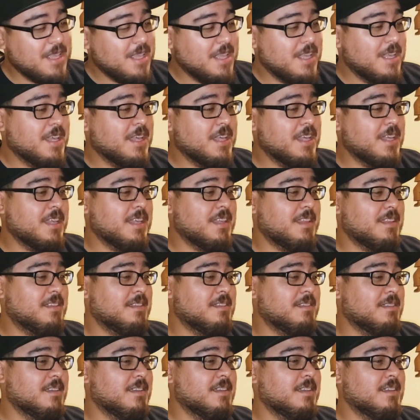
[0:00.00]

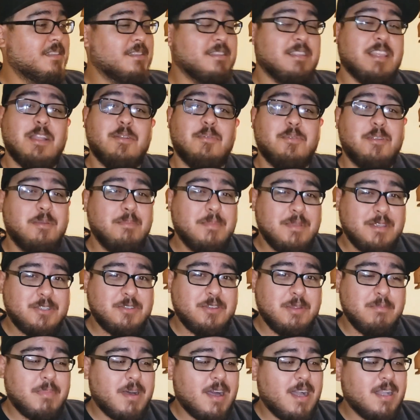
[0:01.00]
They were in
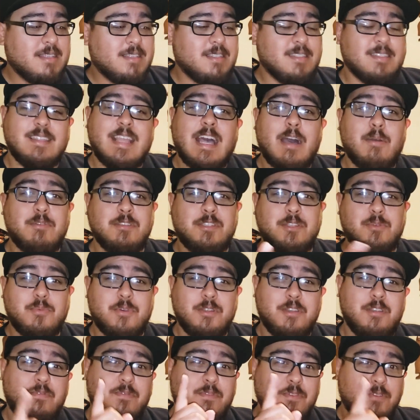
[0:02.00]
mystery boxes, and that was the
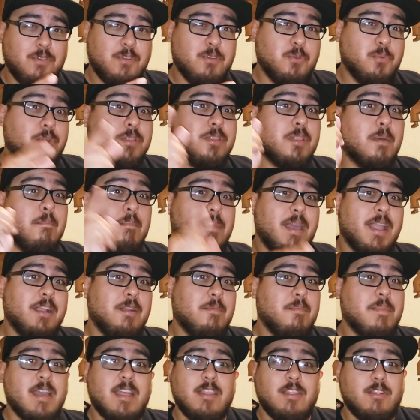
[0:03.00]
one, if you knew, with the
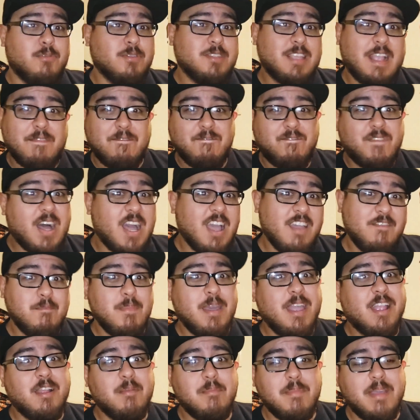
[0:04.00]
Mega Man. There was like five
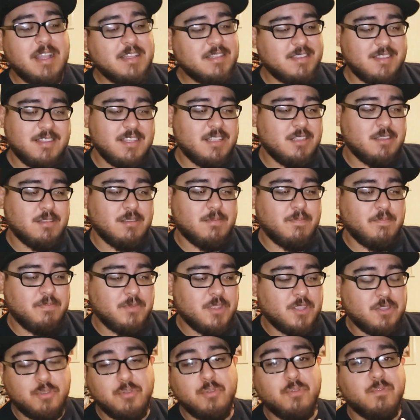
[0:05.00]
Mega Mans and then
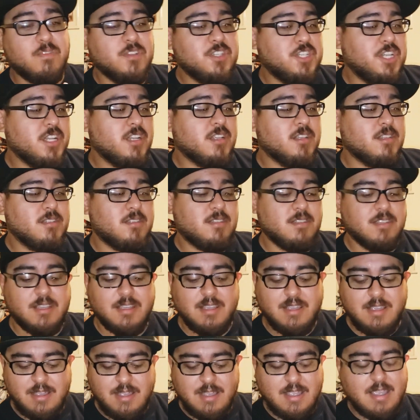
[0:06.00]
two Vegetas.
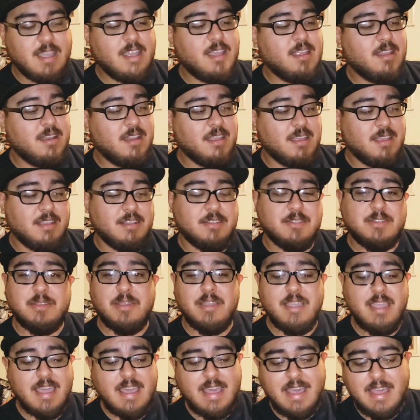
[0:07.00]
And so
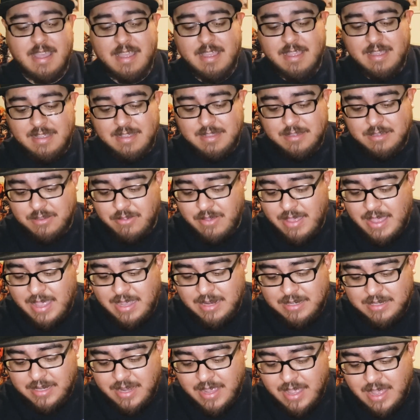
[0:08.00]
yeah, so I
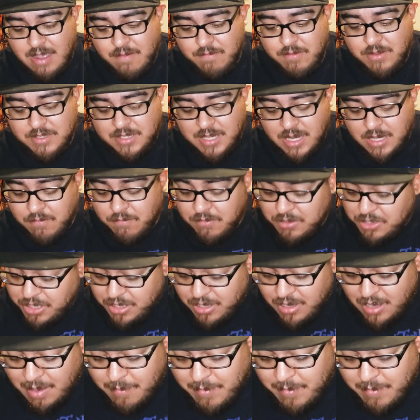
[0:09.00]
actually have the second Vegeta.